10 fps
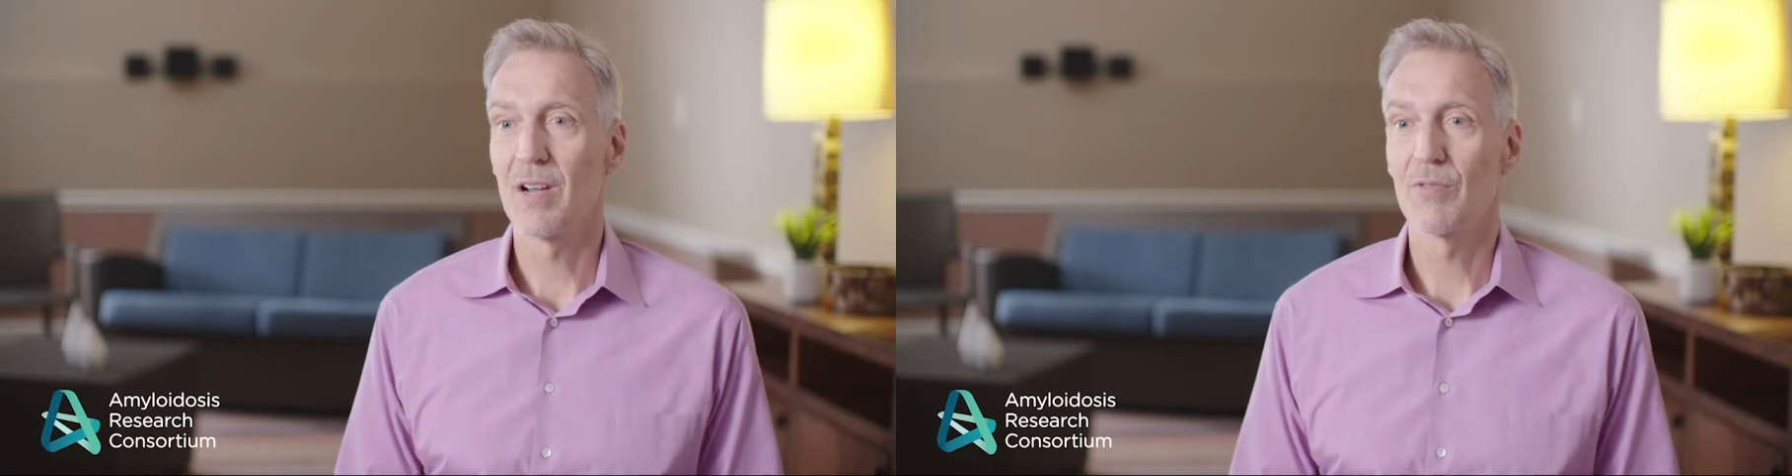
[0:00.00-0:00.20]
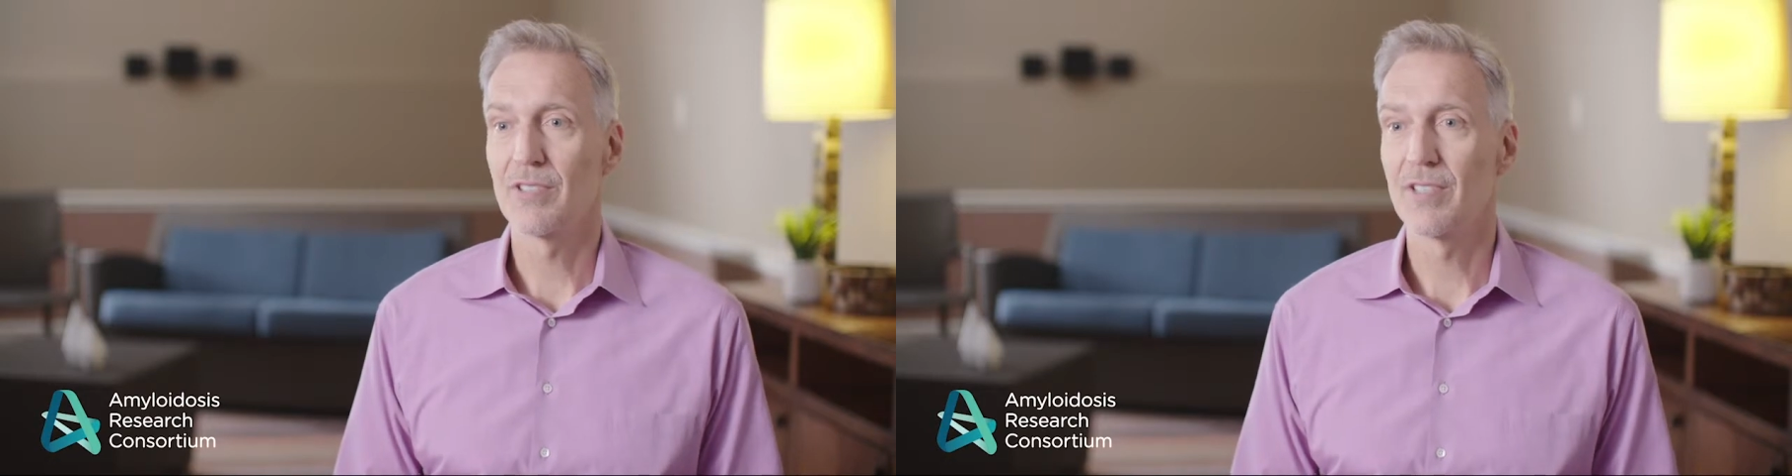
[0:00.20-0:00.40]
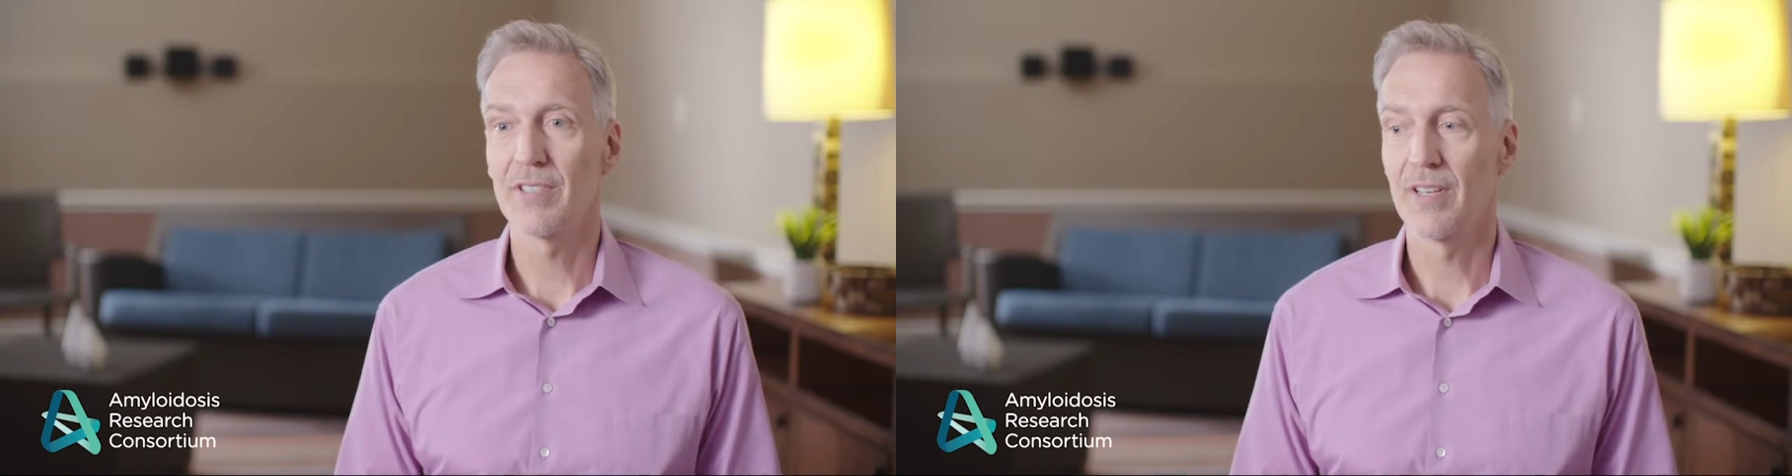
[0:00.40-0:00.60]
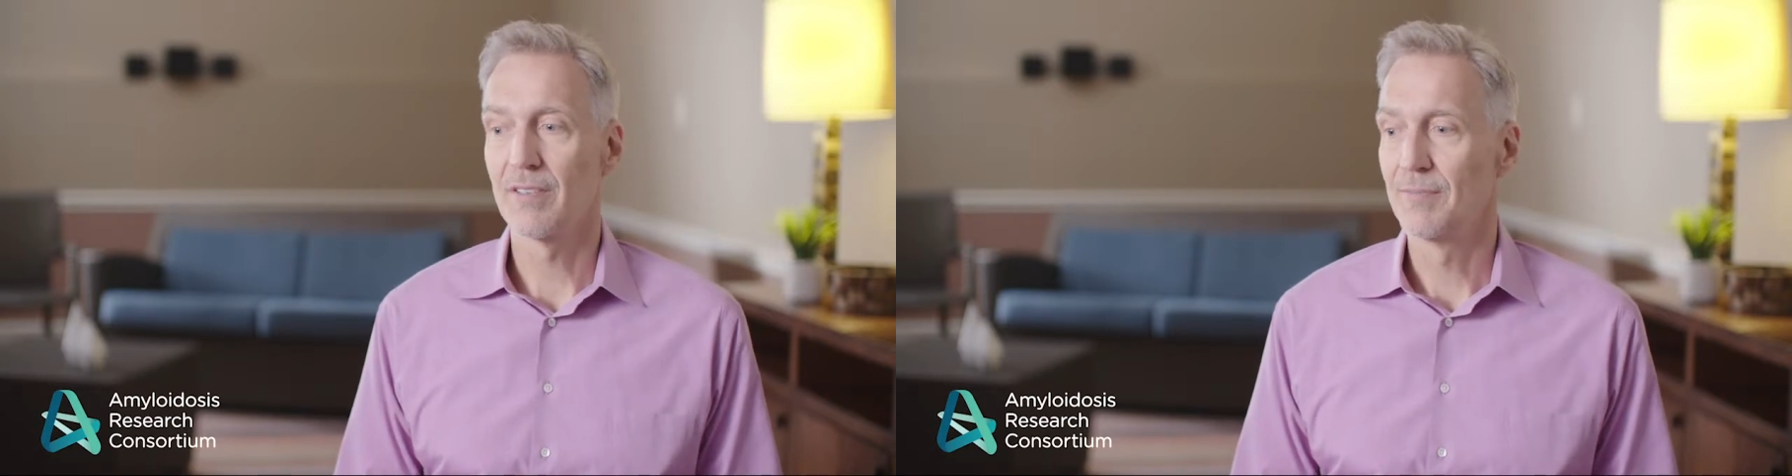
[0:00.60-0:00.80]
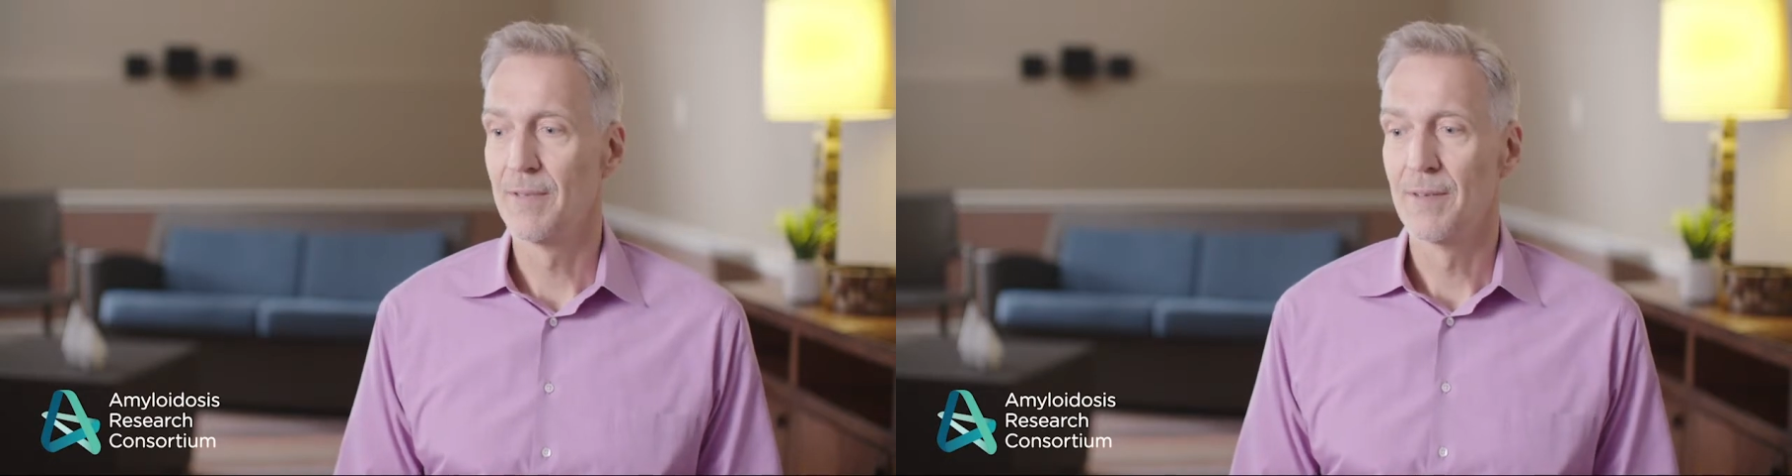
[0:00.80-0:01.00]
I was just a,
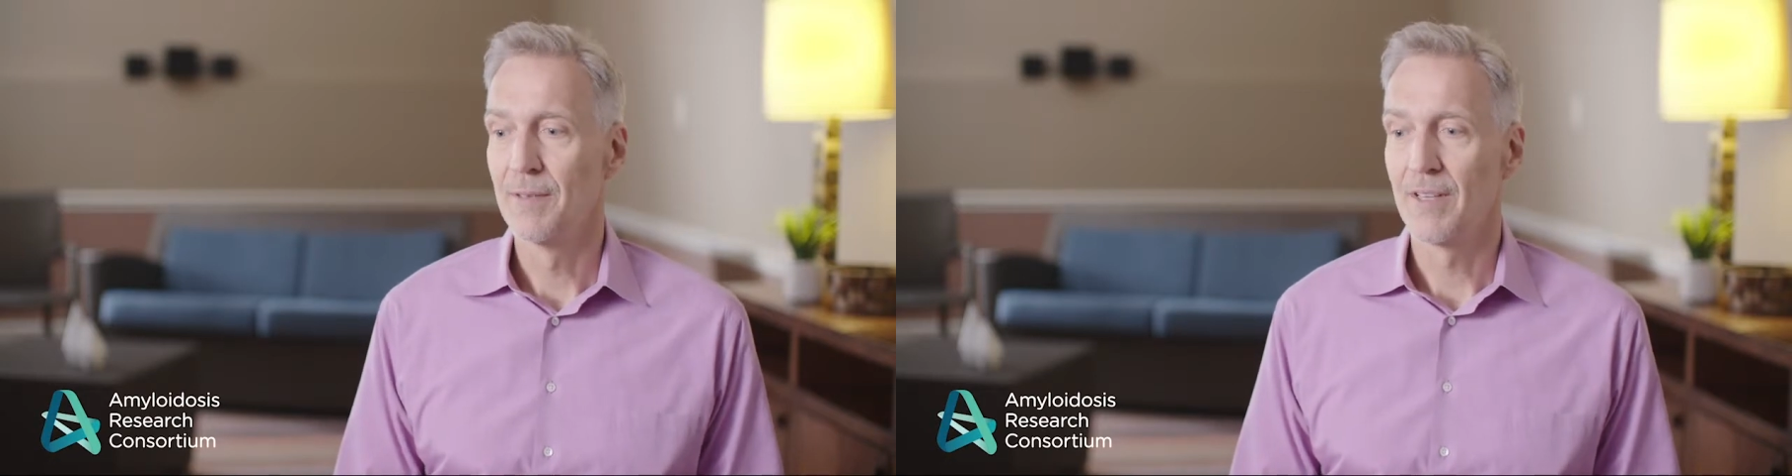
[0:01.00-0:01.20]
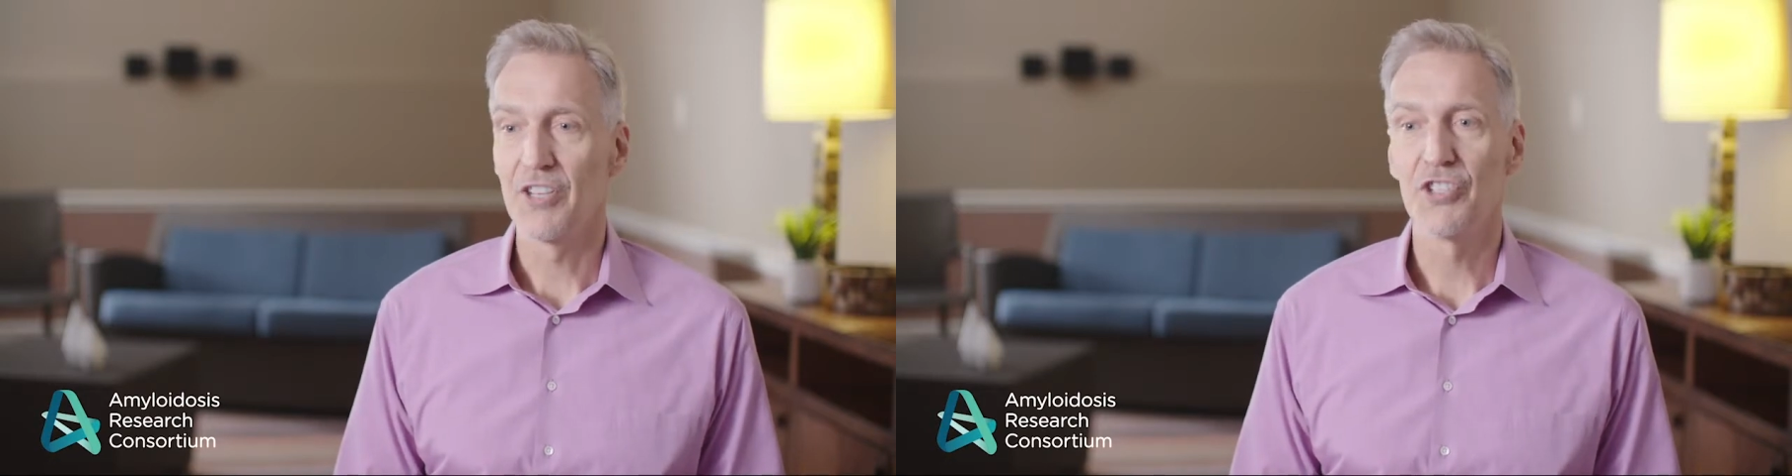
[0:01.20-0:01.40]
a